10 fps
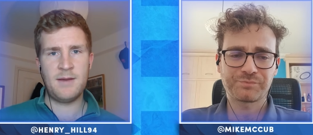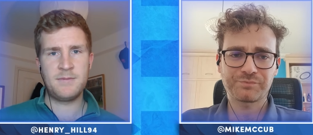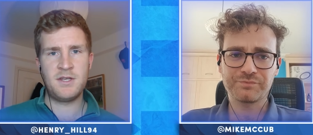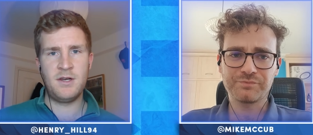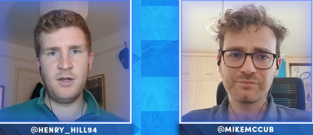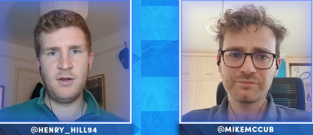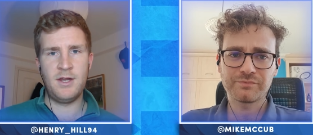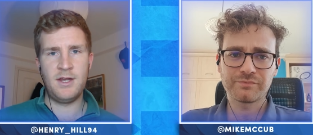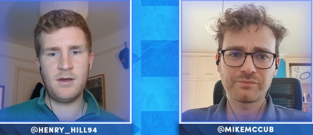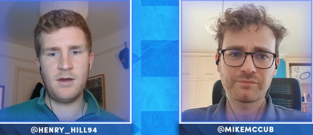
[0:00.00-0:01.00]

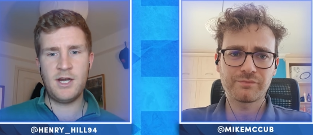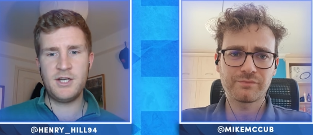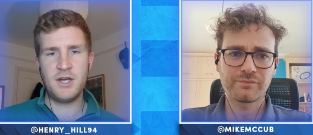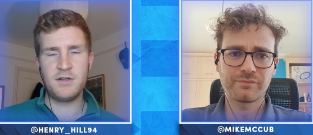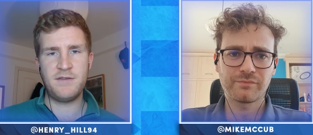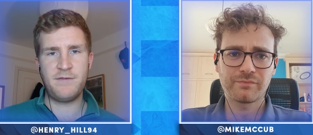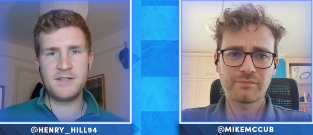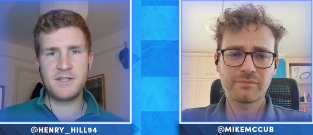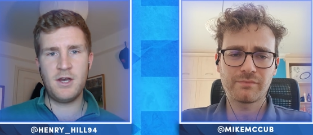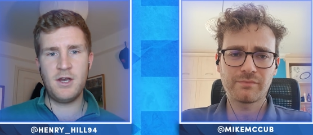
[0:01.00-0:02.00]
Speaker 1: Absolutely. All right, Chelsea
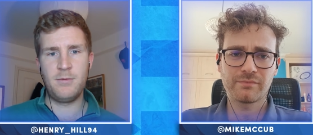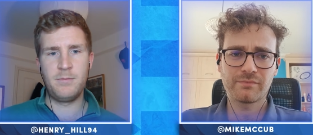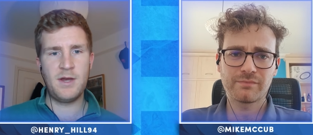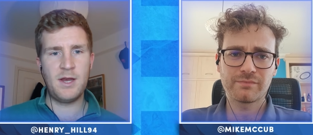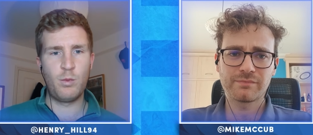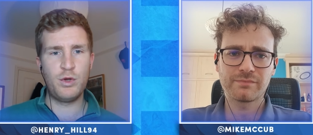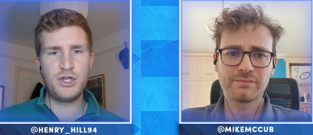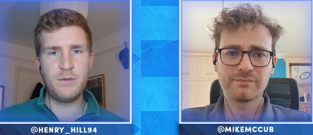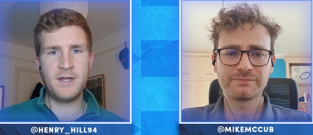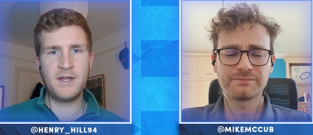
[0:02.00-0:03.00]
fans at home,
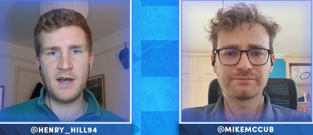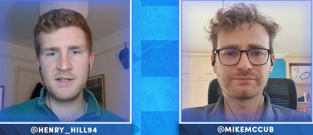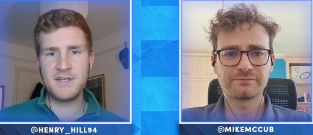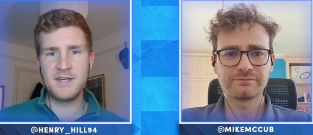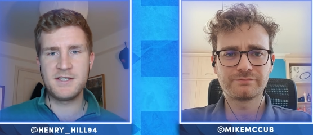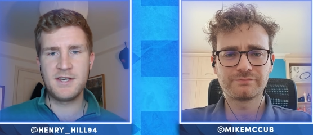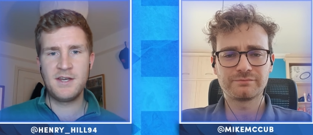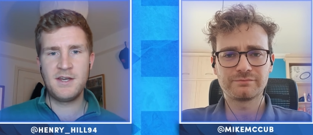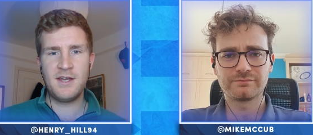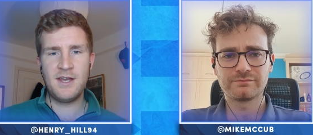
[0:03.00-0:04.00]
would you be gutted
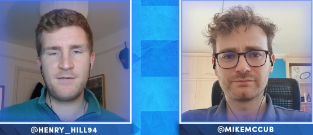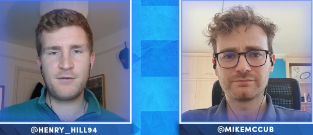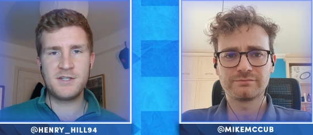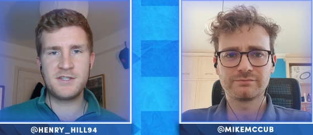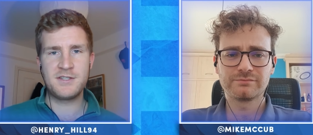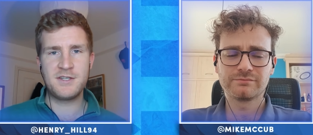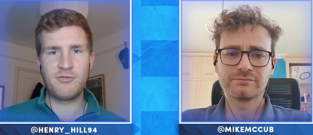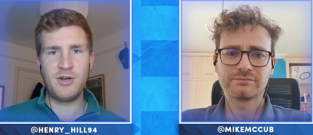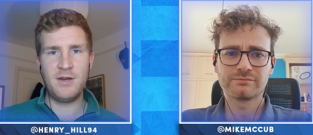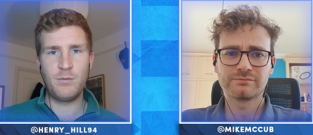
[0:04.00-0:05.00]
if
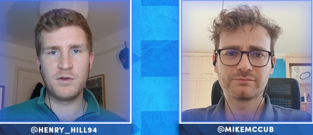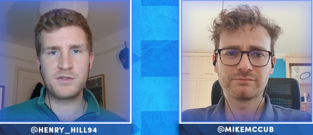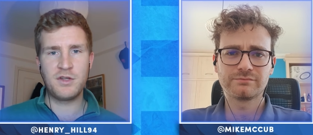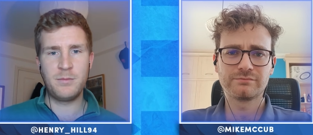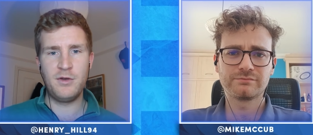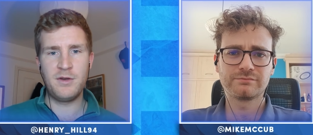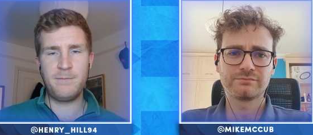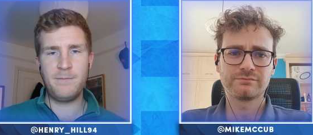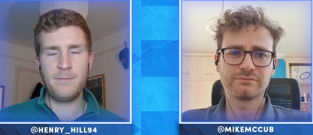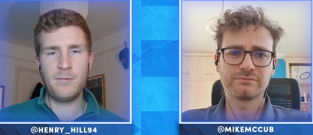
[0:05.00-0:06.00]
Christensen really was on the mood
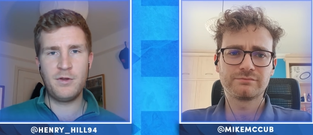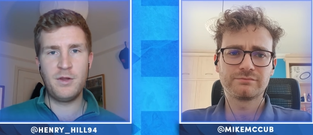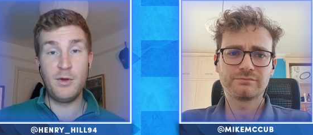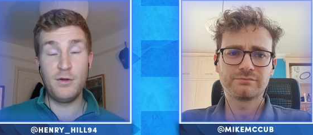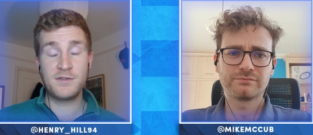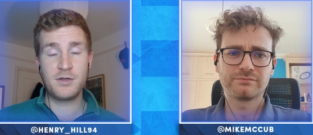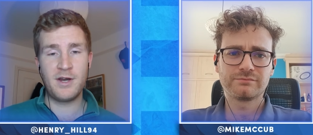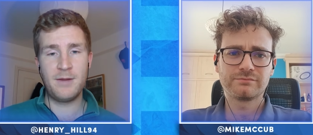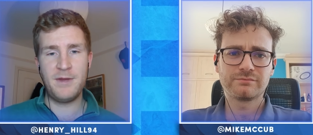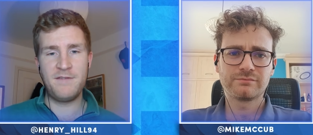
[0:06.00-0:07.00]
and on the move,
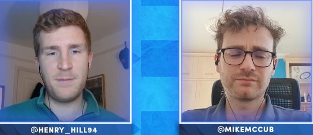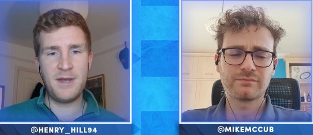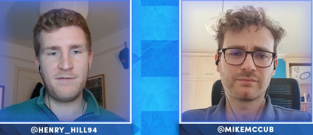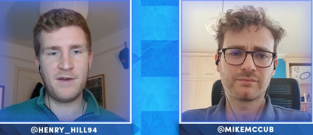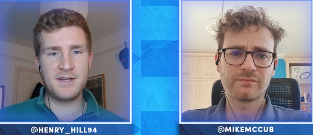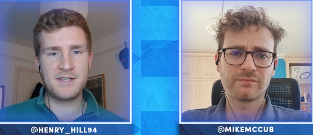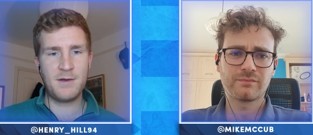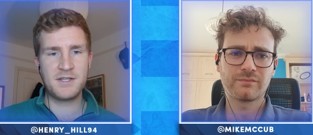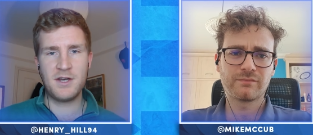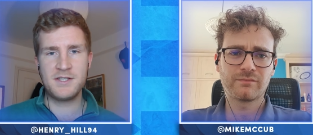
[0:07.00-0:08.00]
sorry, and BVB fans,
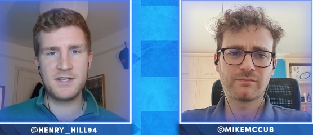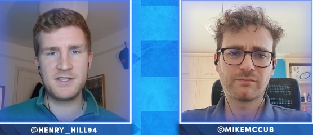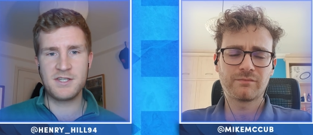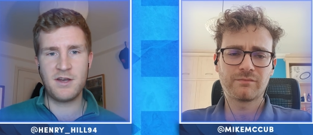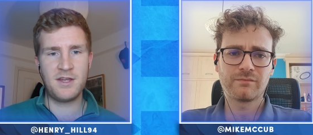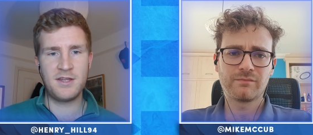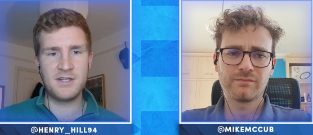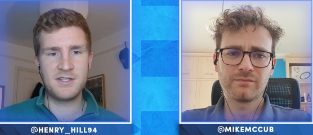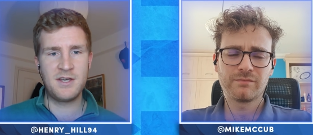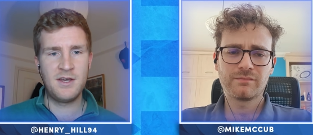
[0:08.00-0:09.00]
how exciting is this? I think
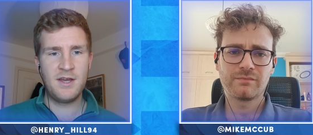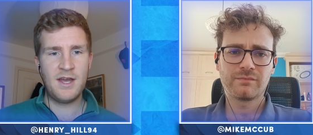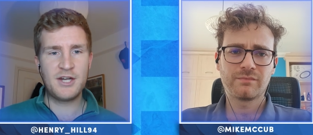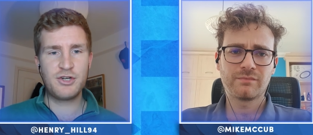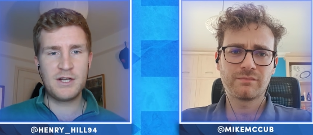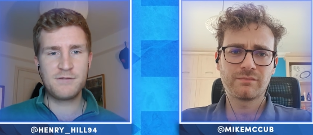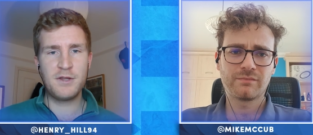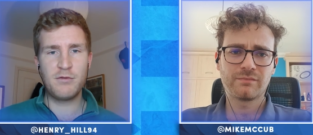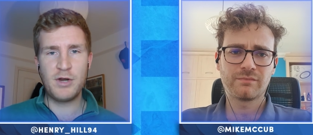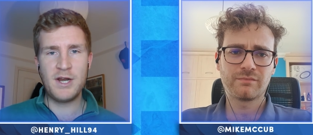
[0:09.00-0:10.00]
this a
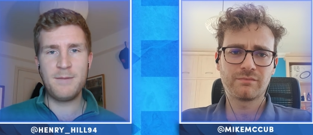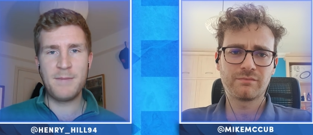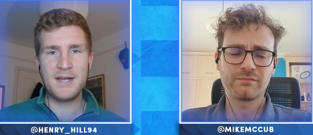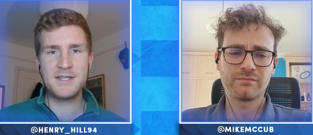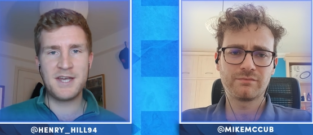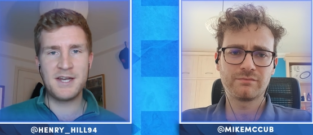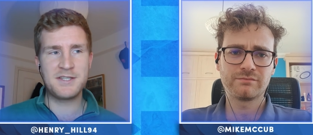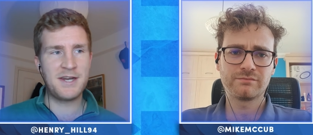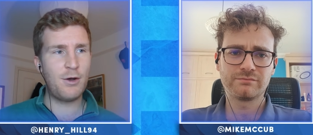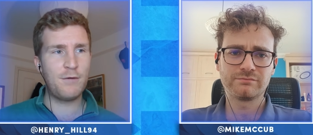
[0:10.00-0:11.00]
transfer that really makes
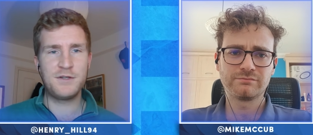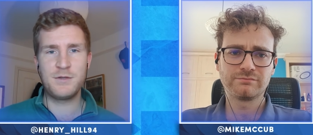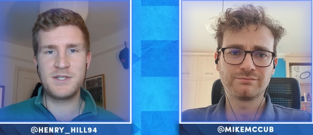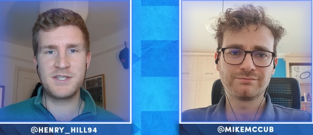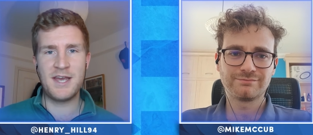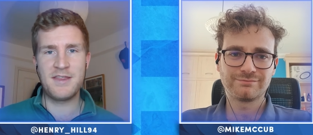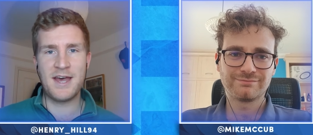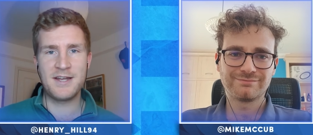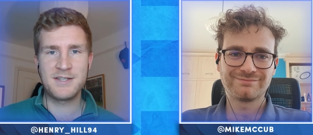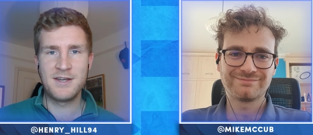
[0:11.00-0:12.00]
sense, and how often do we say
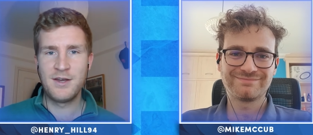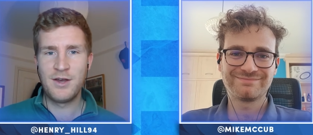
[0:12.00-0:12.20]
that?